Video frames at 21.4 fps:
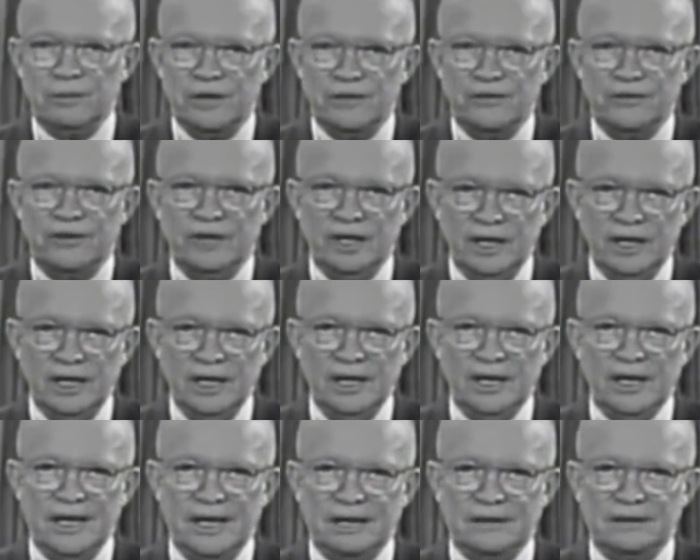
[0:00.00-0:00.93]
but with
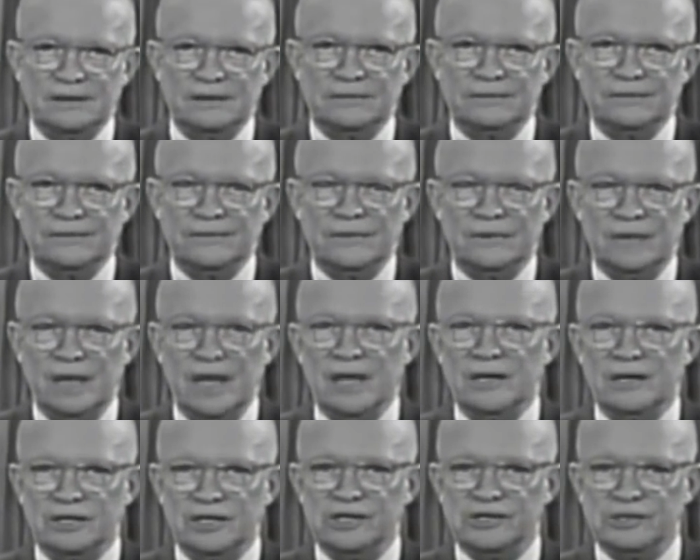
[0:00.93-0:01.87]
intellect
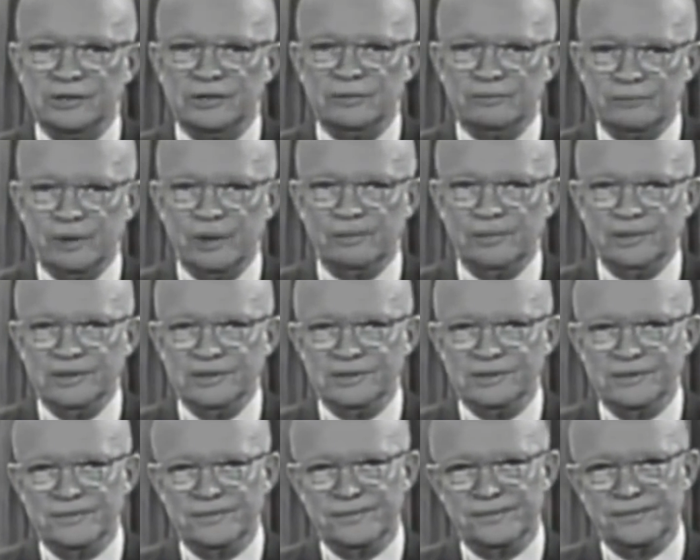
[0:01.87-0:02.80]
and decent
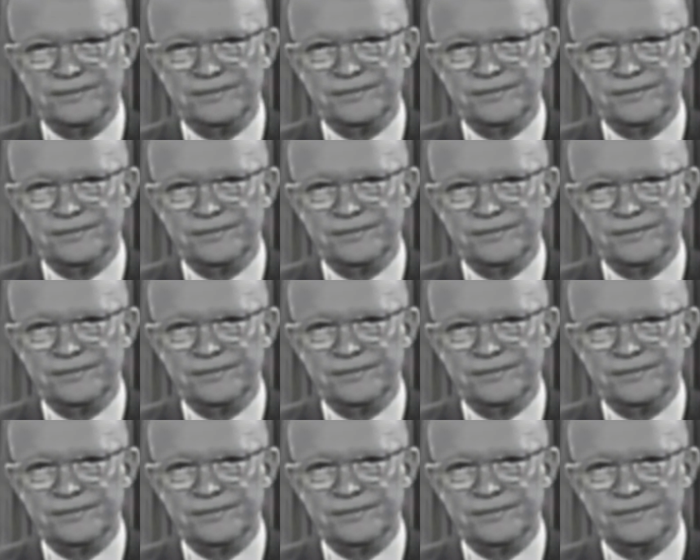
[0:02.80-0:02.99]
purpose.